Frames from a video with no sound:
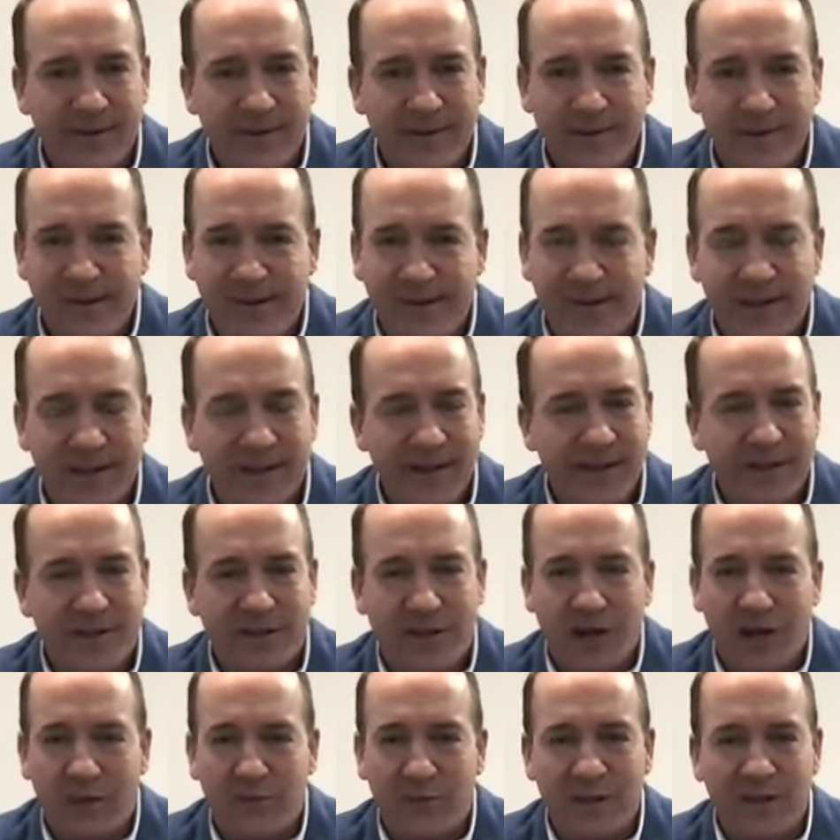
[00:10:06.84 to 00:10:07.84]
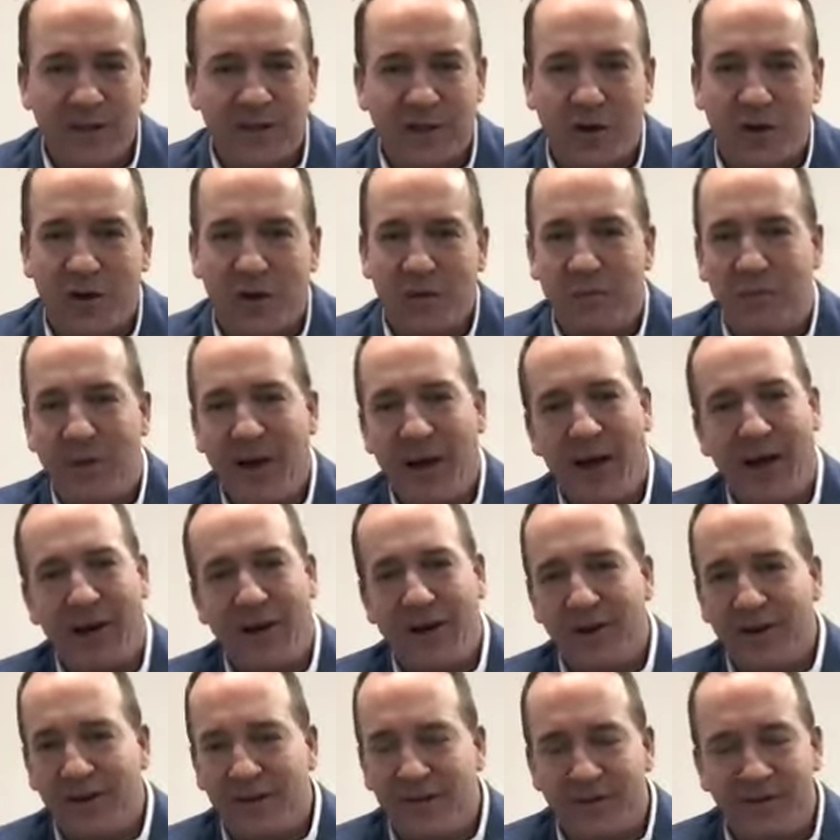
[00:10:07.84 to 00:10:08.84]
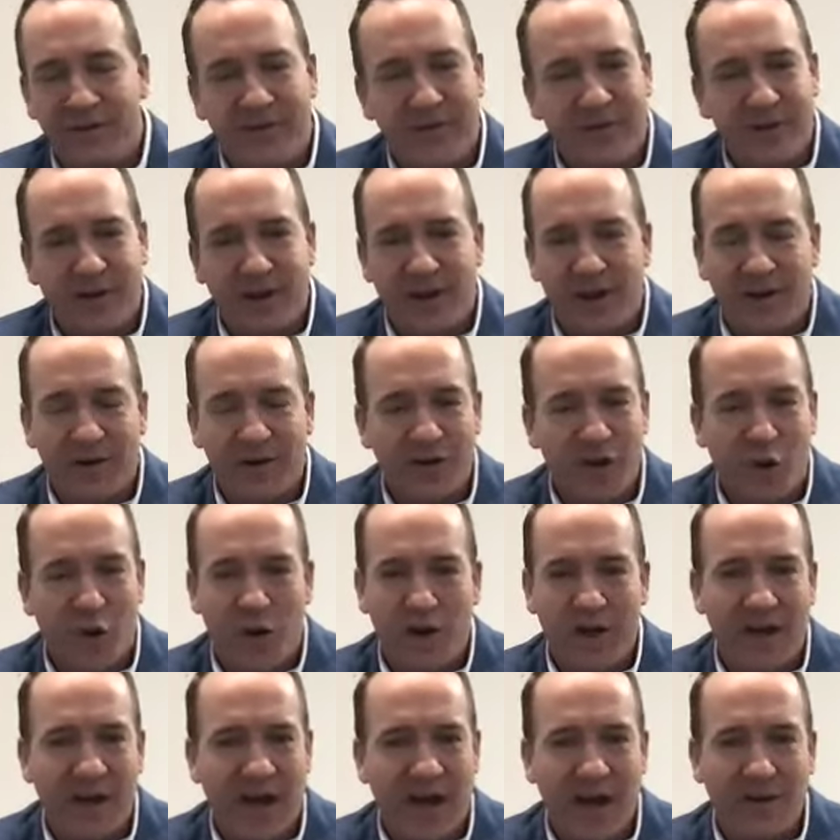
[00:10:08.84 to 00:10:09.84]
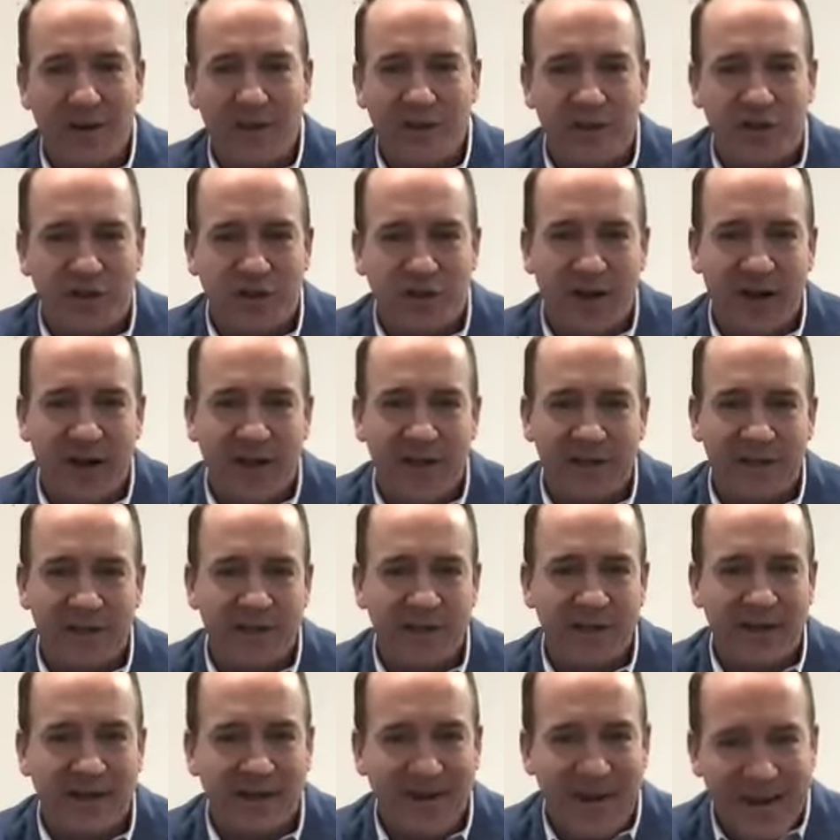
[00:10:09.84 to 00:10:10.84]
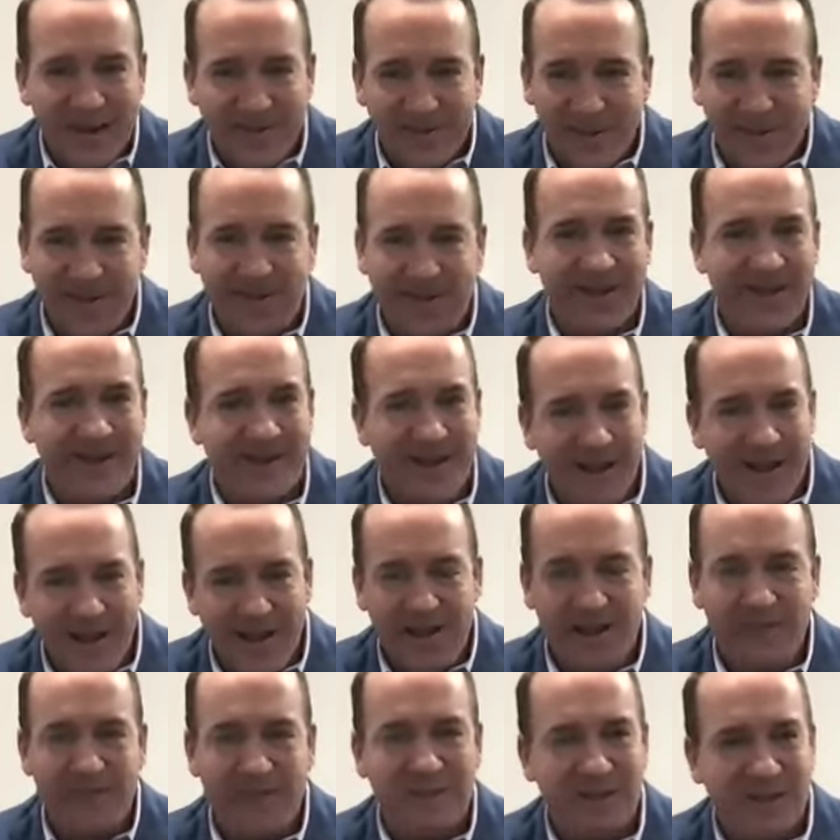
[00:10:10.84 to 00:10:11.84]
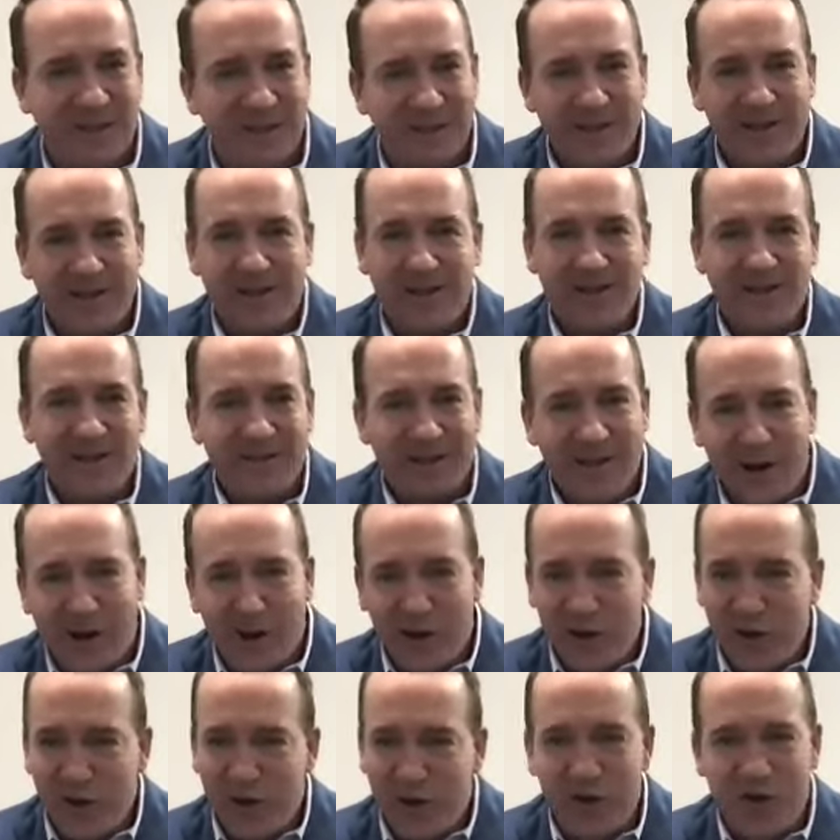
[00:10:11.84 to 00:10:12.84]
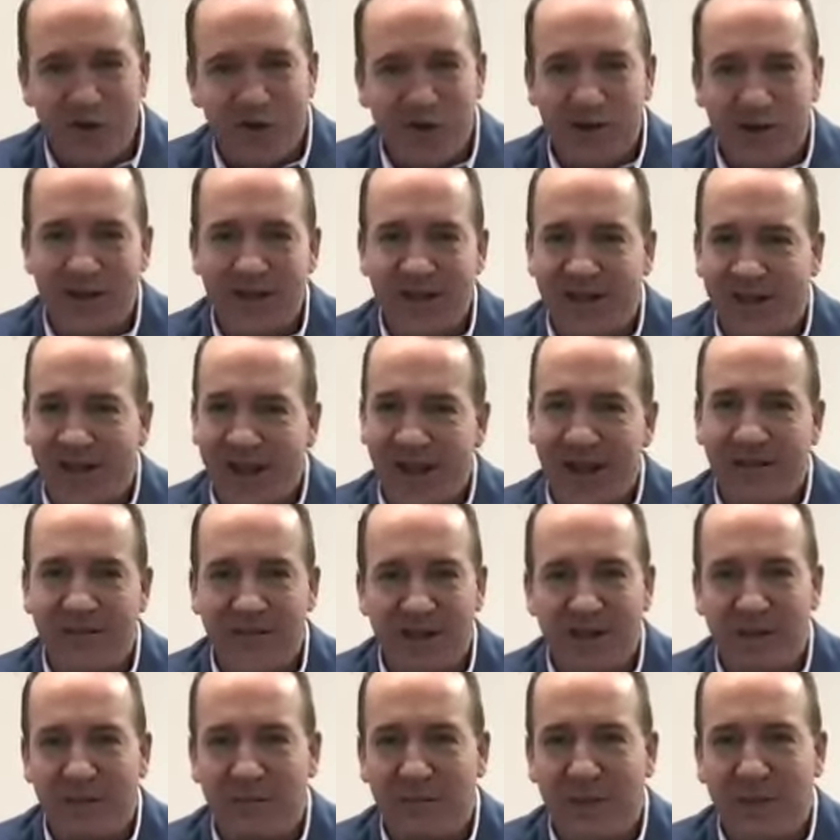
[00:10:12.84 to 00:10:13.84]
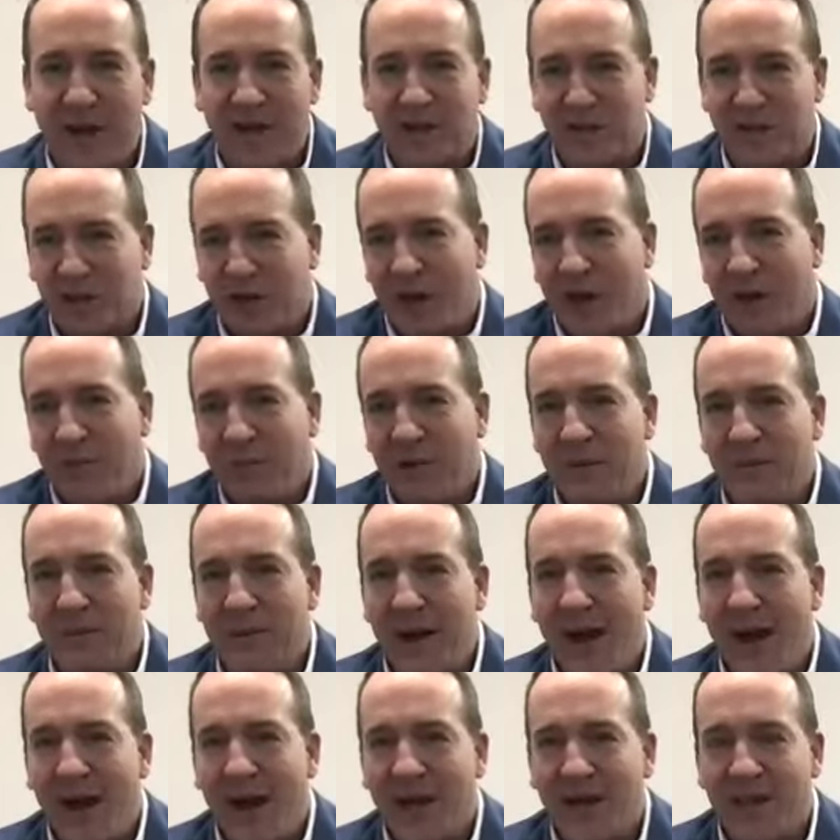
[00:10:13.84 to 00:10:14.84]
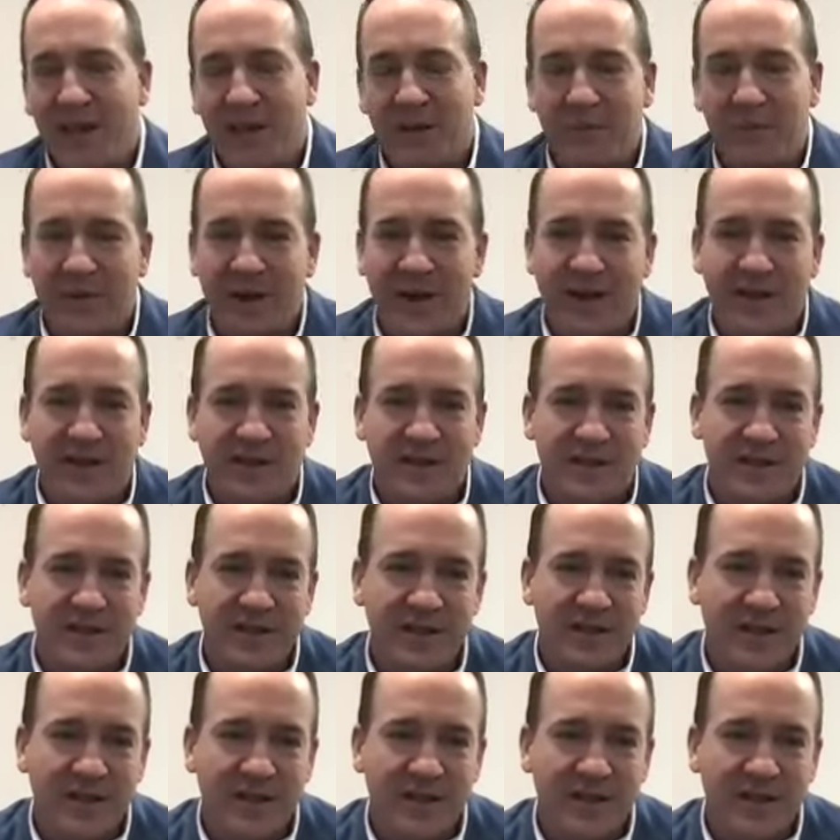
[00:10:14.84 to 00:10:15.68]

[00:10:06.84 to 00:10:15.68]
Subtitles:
It's going to be so competitive going down the stretch. I think the teams that are usually kind of in the mix are going to be back in the mix.